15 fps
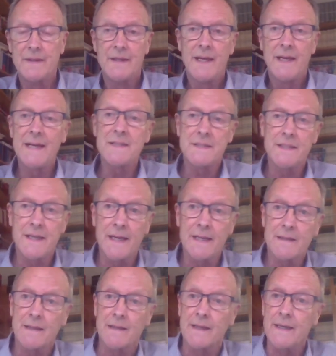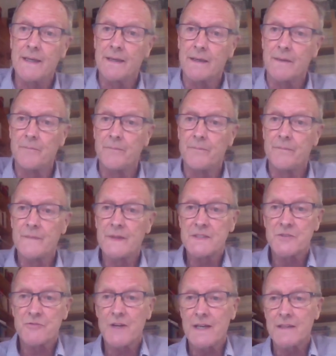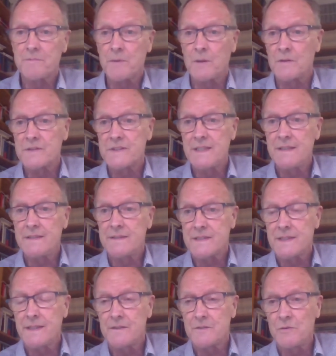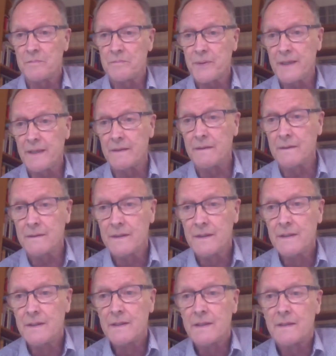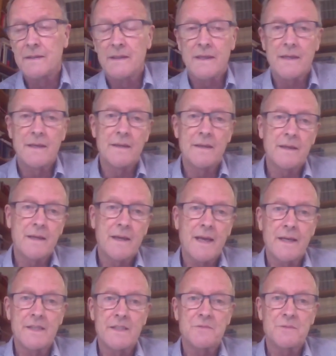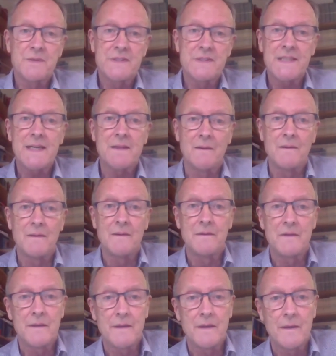Incidentally, Strathboss did seek to appeal, and the case was settled